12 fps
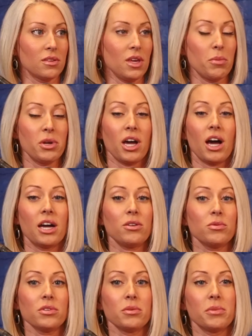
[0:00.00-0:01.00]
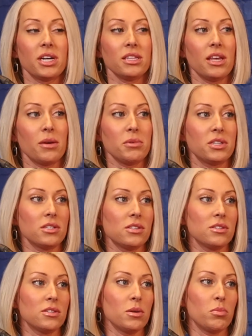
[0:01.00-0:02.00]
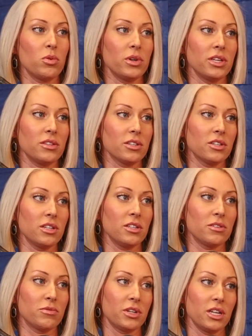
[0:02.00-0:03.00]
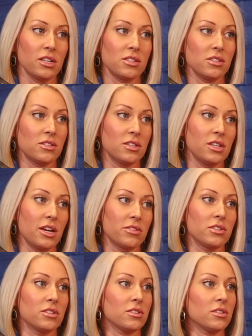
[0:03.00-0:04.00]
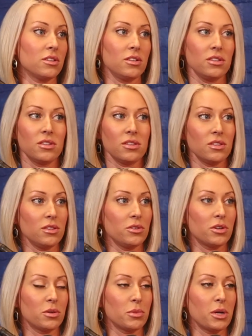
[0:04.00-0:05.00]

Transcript: Yeah, but I don't really mind that because at some point they're going to get their finances together and they'll come